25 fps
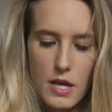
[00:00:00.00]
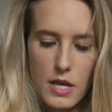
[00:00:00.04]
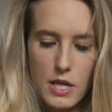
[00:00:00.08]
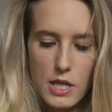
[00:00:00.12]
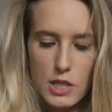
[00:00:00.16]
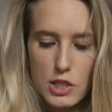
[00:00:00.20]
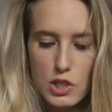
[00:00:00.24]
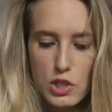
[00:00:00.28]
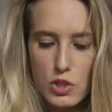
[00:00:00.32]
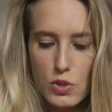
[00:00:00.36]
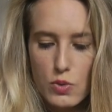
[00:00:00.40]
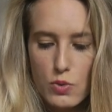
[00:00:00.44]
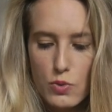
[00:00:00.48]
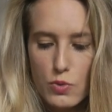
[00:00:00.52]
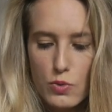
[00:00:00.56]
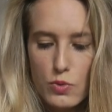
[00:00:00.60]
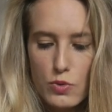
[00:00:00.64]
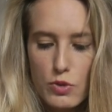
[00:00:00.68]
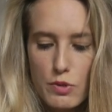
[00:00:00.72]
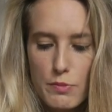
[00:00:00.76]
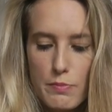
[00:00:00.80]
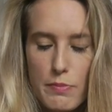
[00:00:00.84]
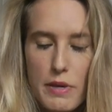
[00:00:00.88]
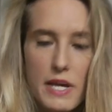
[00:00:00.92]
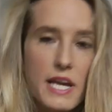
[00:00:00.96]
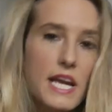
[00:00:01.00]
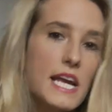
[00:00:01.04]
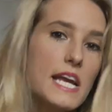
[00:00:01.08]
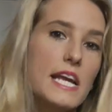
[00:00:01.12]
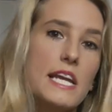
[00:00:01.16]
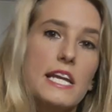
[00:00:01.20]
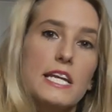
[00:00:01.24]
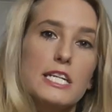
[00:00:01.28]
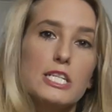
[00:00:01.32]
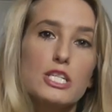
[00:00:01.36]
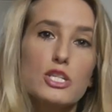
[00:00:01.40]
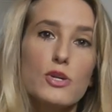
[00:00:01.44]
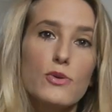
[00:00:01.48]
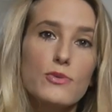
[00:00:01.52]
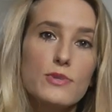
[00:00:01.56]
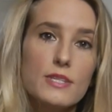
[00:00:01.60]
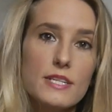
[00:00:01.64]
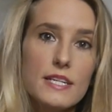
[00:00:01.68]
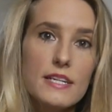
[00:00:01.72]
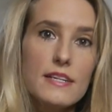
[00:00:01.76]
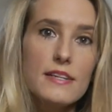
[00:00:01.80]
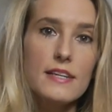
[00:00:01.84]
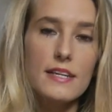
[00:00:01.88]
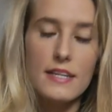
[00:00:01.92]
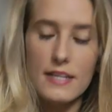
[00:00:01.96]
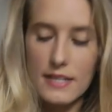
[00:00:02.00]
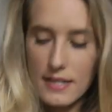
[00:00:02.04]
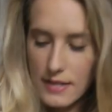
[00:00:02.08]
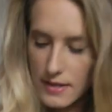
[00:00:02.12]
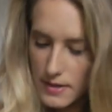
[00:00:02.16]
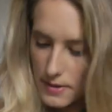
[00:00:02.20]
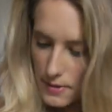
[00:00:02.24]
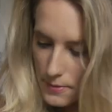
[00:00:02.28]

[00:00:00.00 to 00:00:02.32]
It's called Bikini Sotini.